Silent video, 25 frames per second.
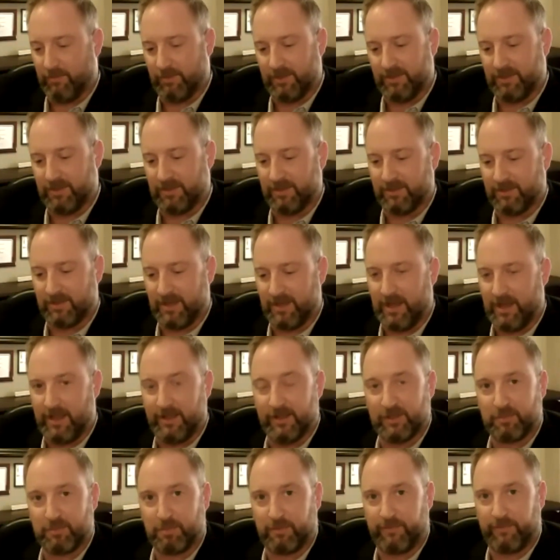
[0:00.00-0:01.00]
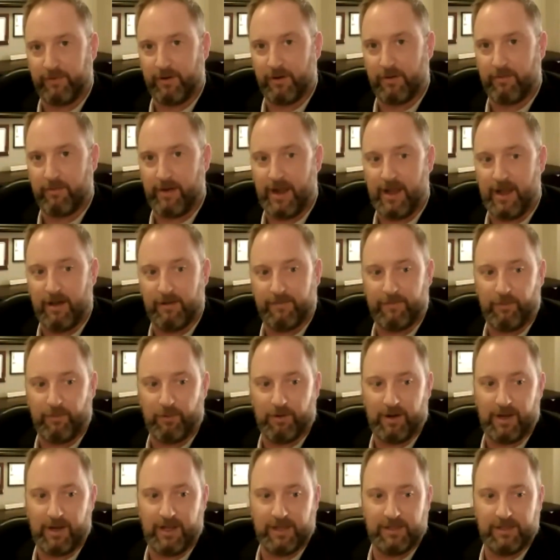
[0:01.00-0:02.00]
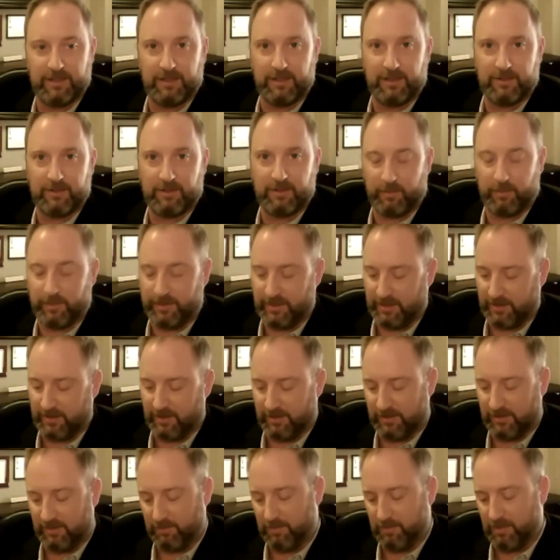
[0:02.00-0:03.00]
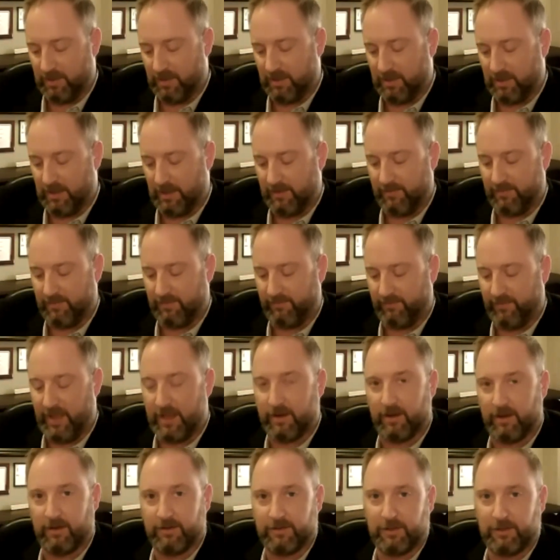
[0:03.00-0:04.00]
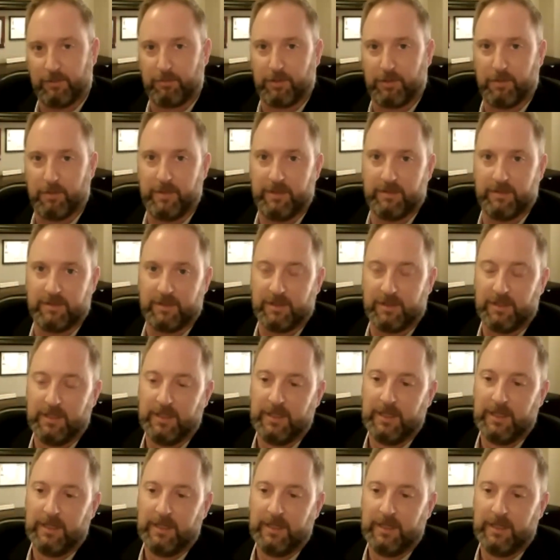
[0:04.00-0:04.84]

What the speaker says: which is not his preferred route for IT trouble tickets. But I found it super amusing.